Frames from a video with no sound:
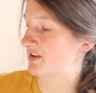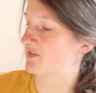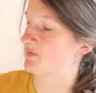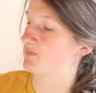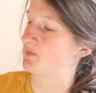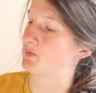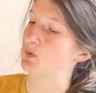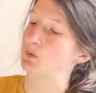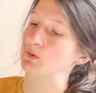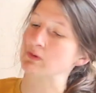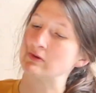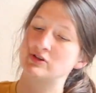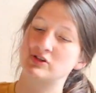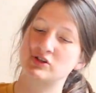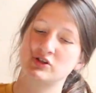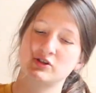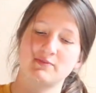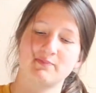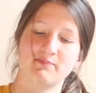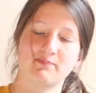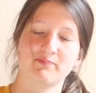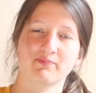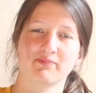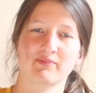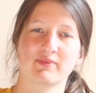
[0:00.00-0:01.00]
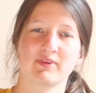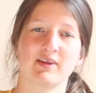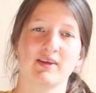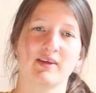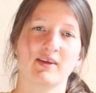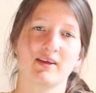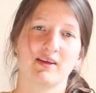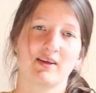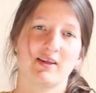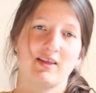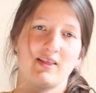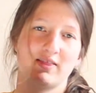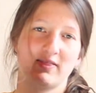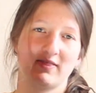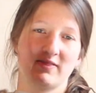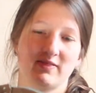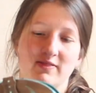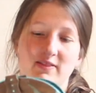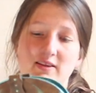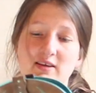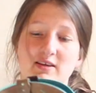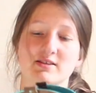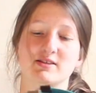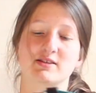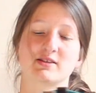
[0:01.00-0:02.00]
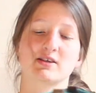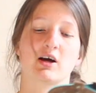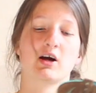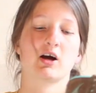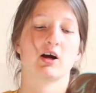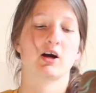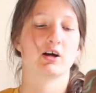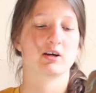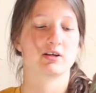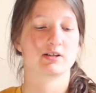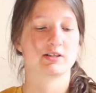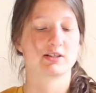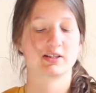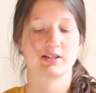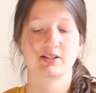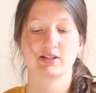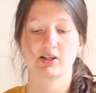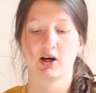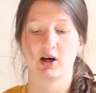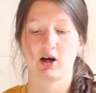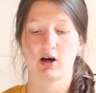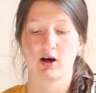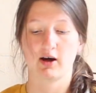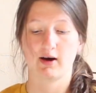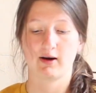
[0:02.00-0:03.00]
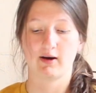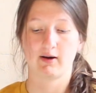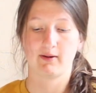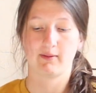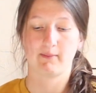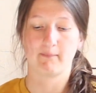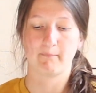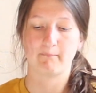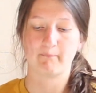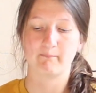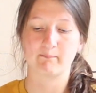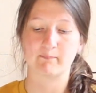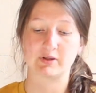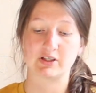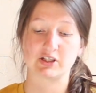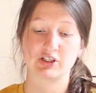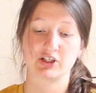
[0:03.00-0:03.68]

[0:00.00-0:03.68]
boots. These are some